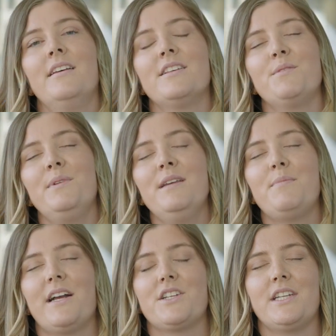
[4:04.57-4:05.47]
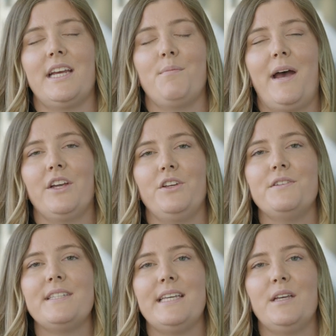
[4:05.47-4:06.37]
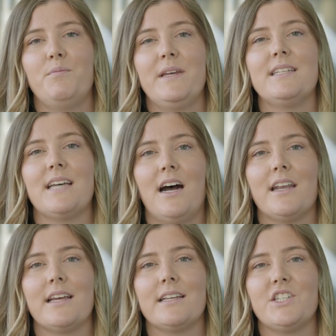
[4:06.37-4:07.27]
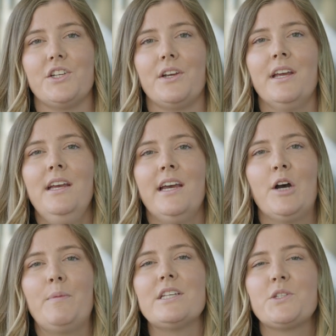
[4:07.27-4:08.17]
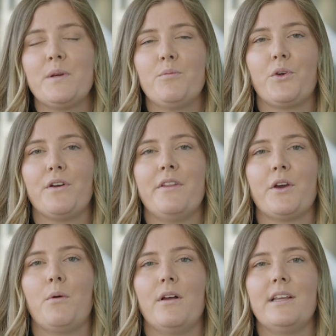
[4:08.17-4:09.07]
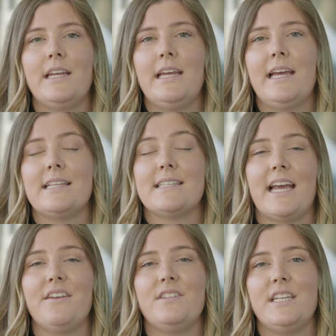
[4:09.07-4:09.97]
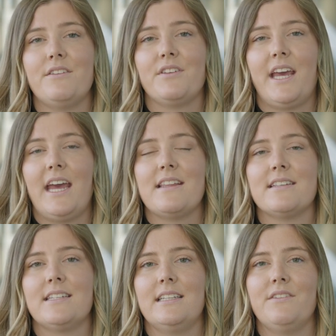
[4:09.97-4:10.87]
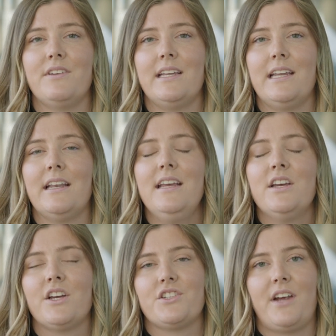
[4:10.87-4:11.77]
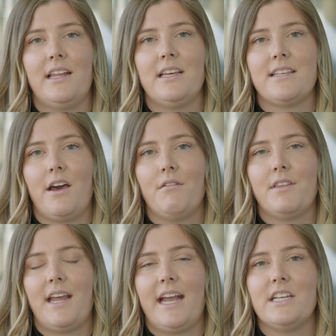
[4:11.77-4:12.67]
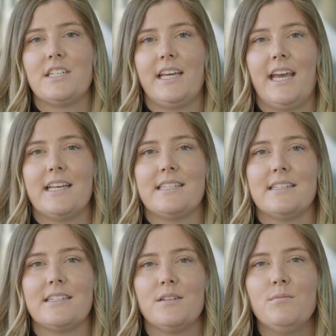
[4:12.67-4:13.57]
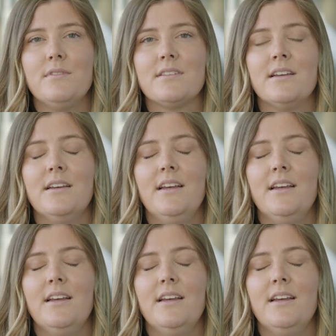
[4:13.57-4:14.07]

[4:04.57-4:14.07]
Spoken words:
So I'm really passionate about using big data to help us to improve the quality and safety of care that's delivered in Australia's health and aged care systems.